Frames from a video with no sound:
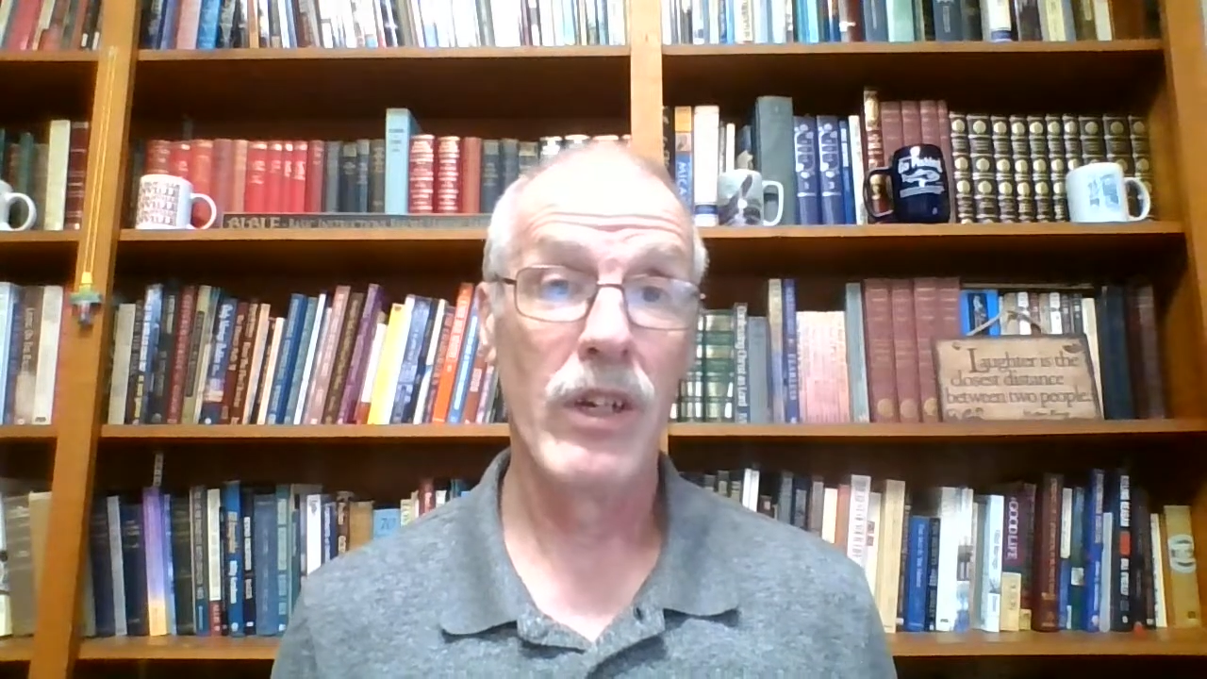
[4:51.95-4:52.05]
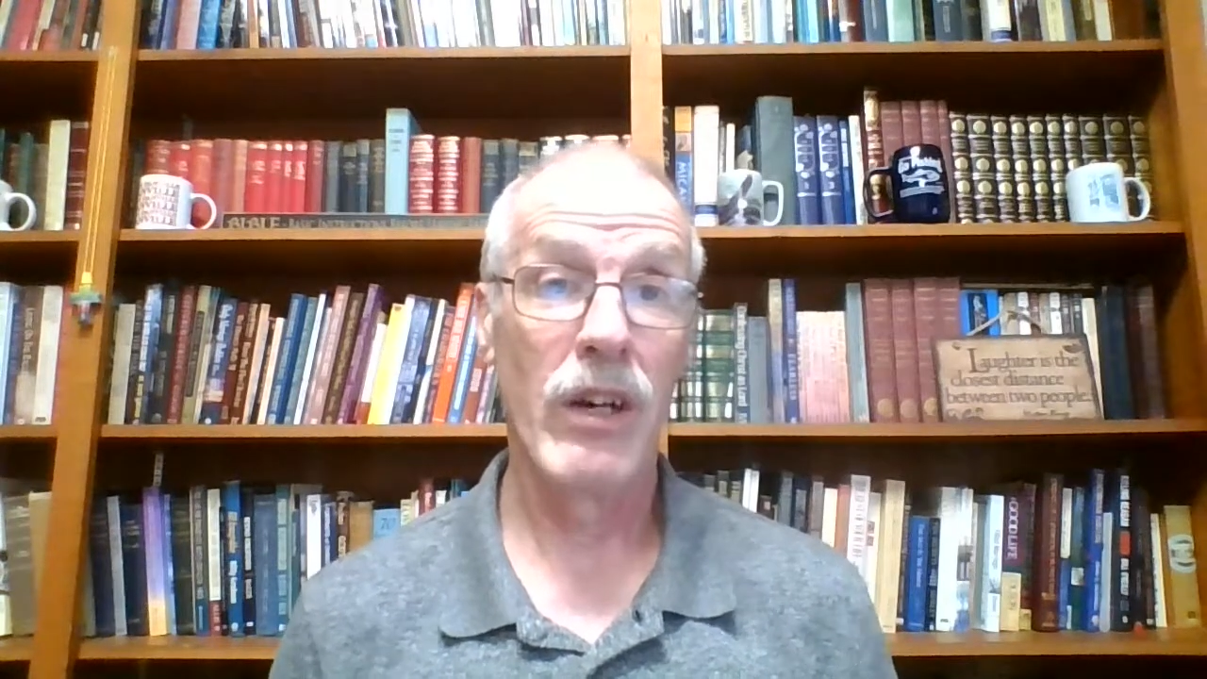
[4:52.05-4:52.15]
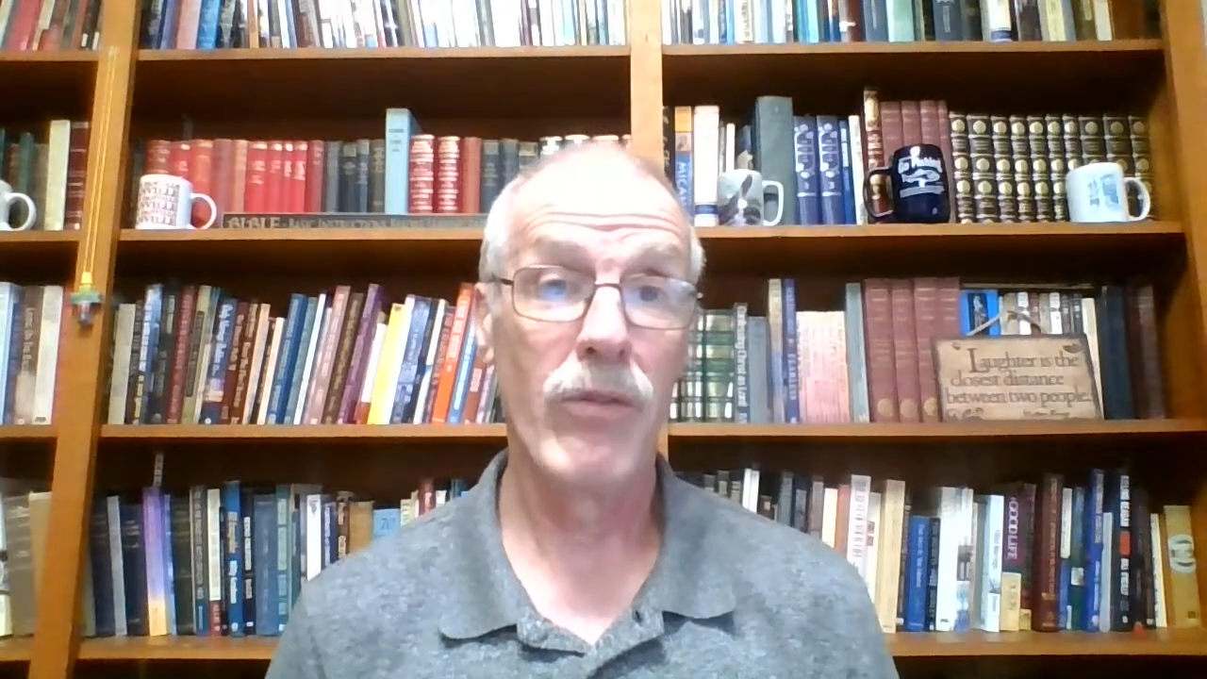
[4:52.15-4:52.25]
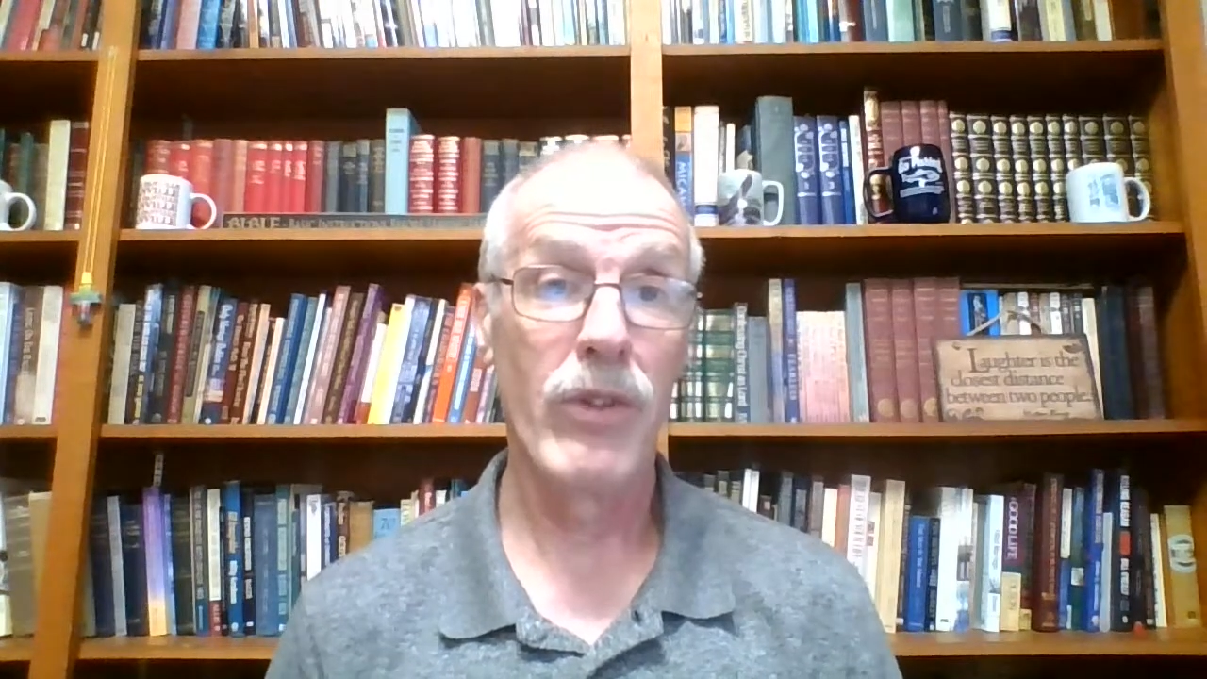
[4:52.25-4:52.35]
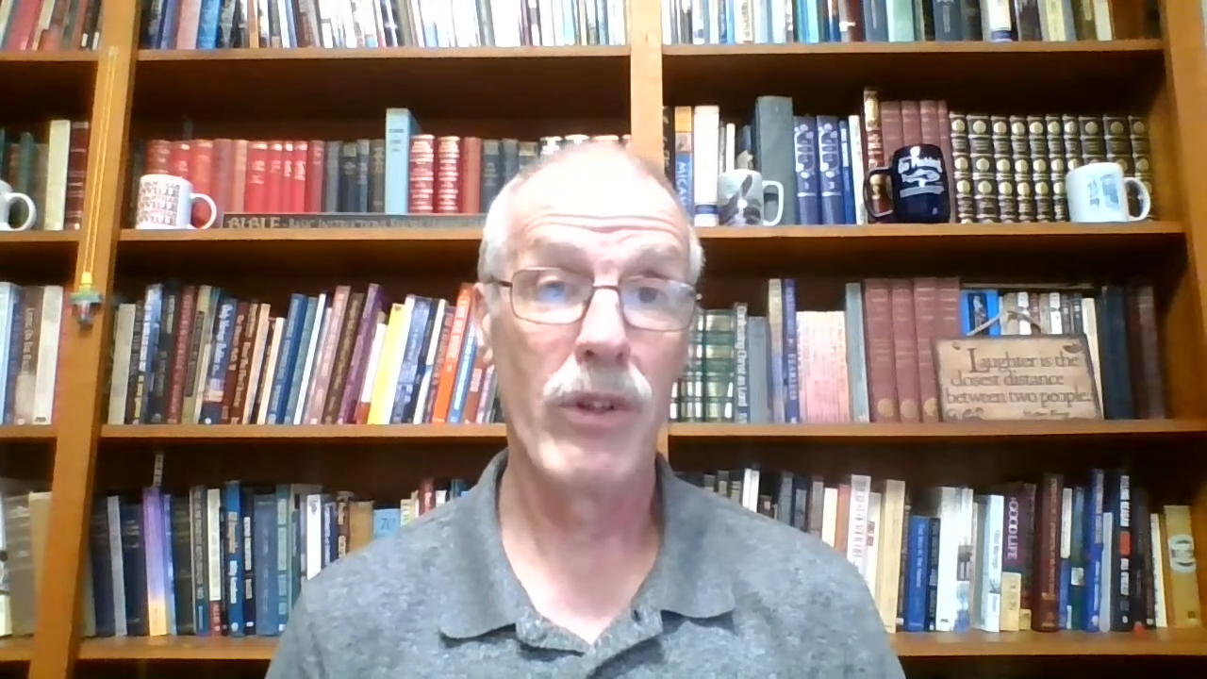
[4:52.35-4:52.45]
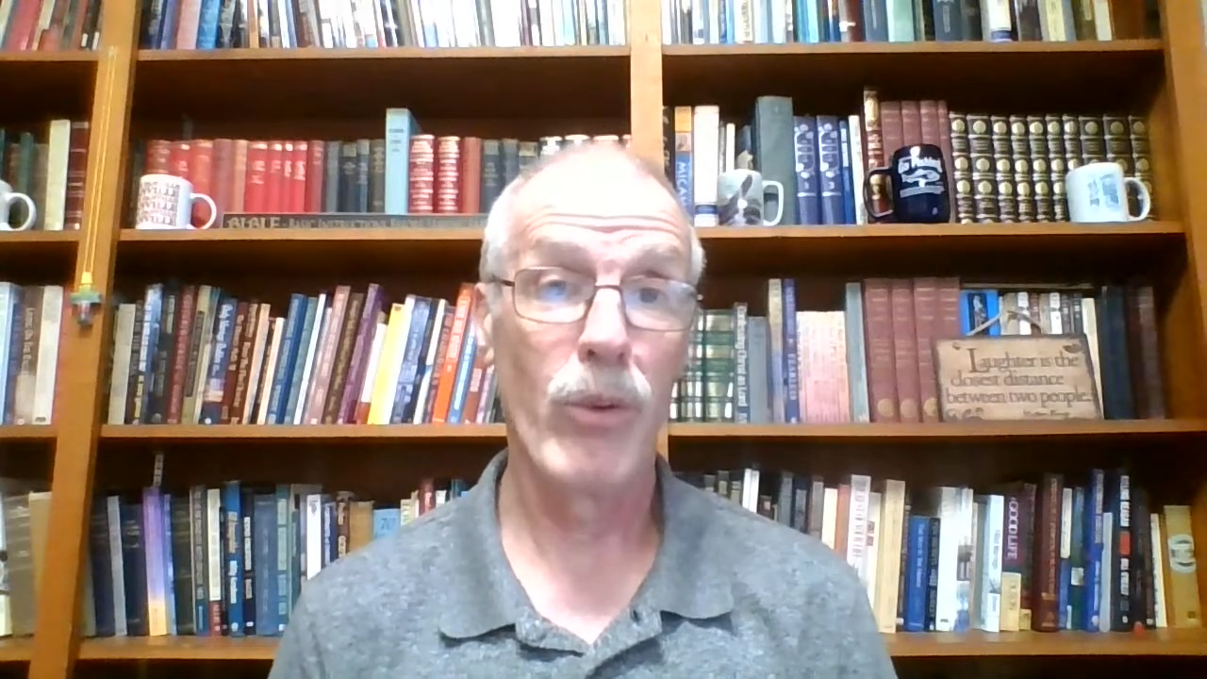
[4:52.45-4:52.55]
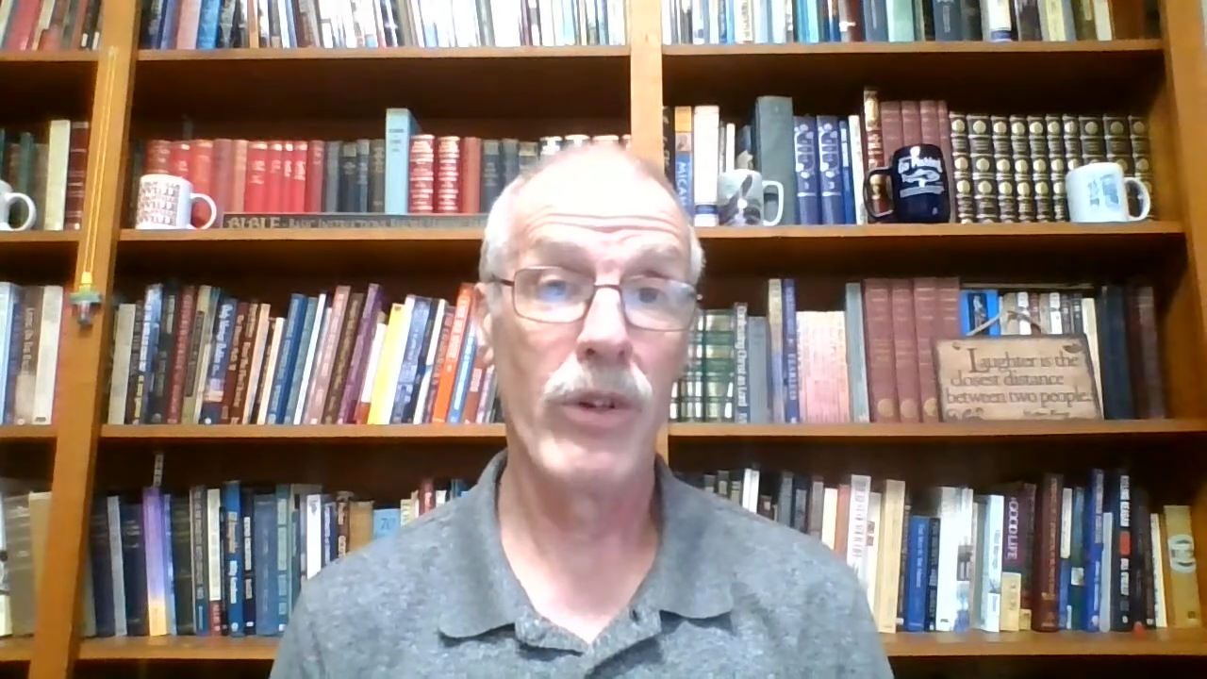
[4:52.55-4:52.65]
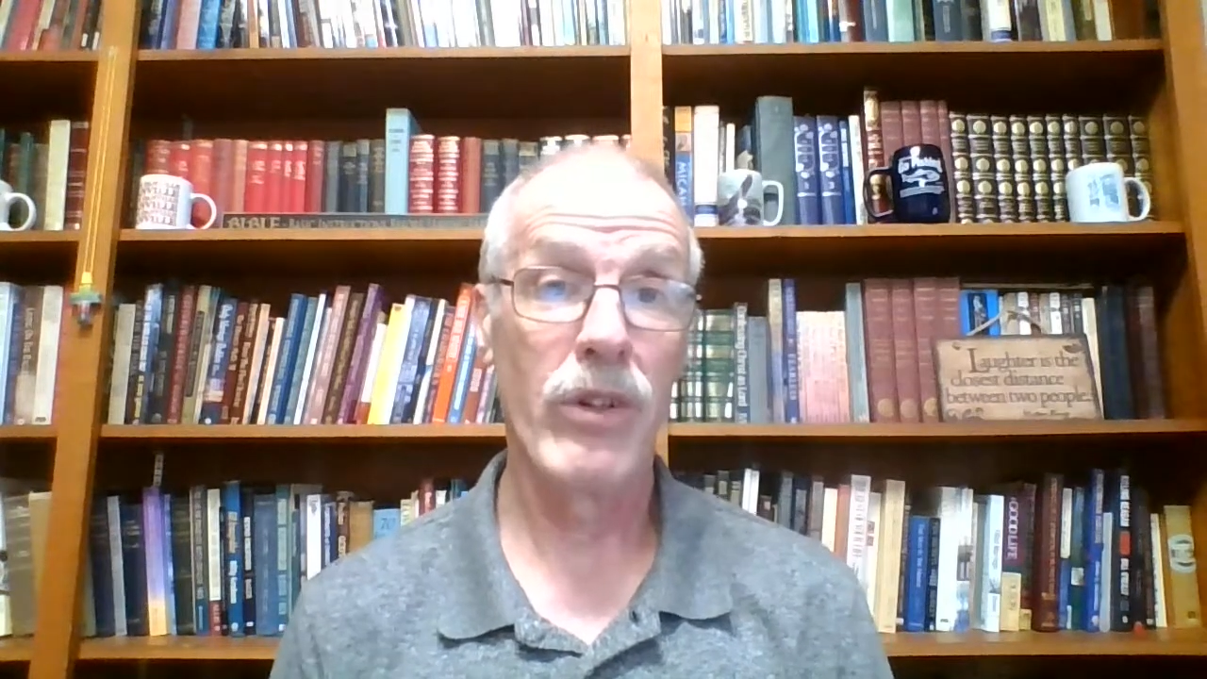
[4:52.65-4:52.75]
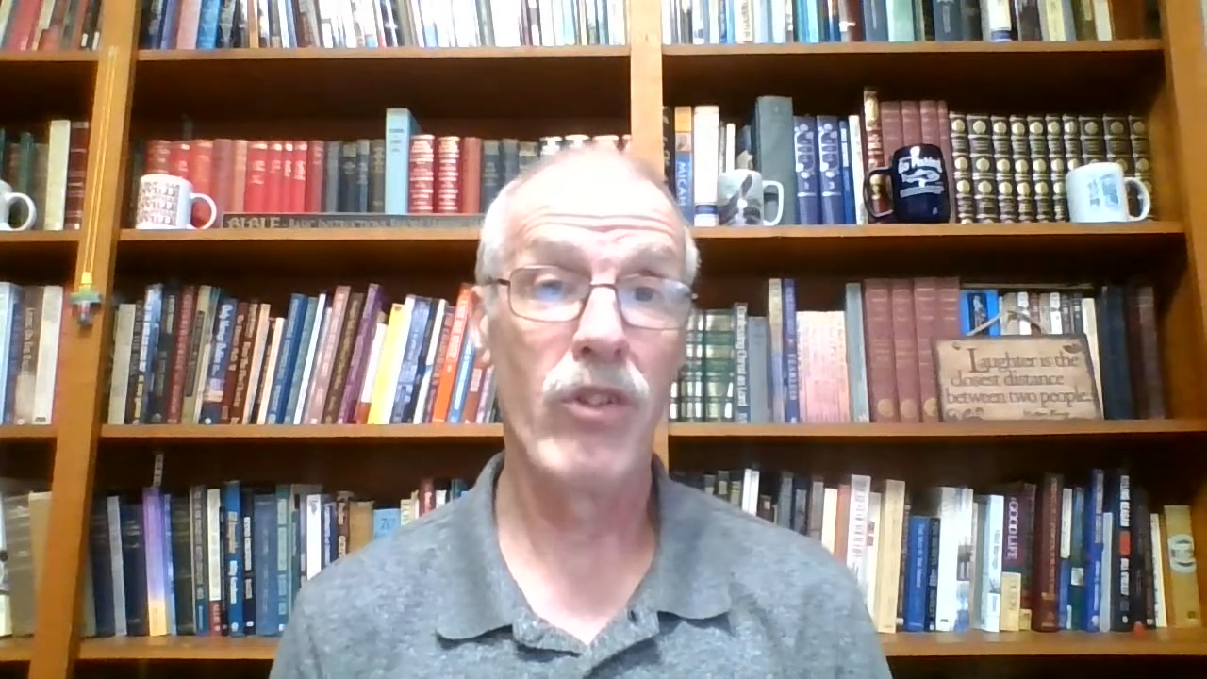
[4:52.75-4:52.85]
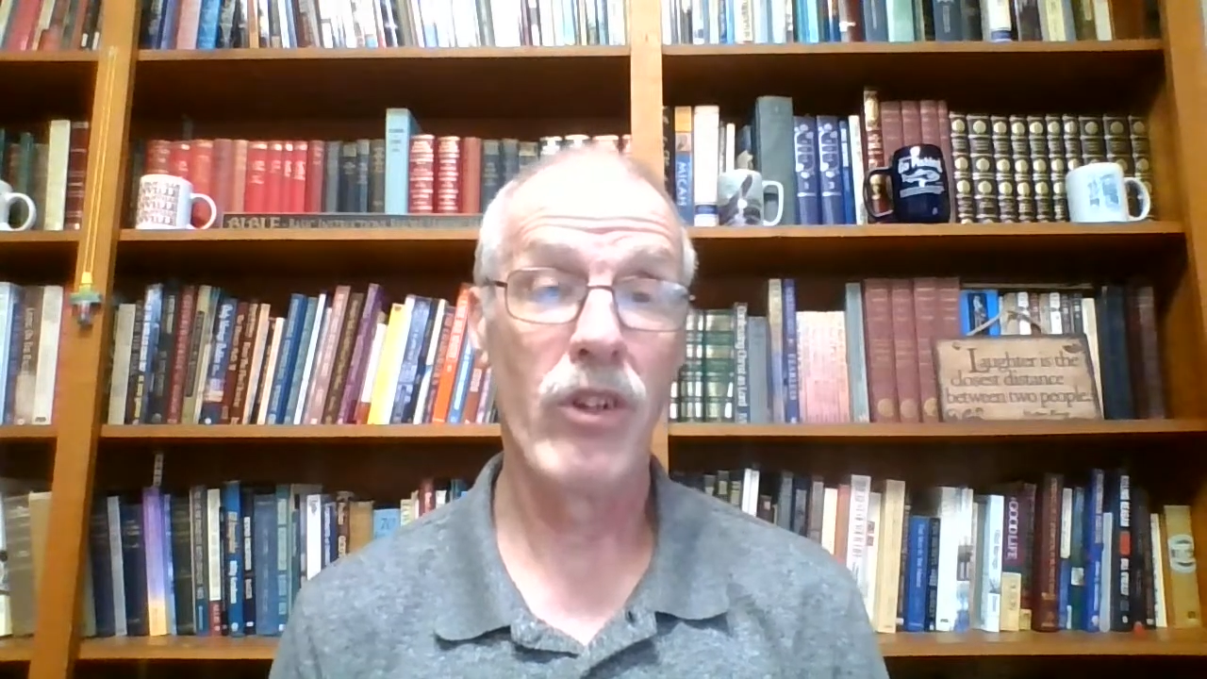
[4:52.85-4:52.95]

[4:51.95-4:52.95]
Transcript: of the Lord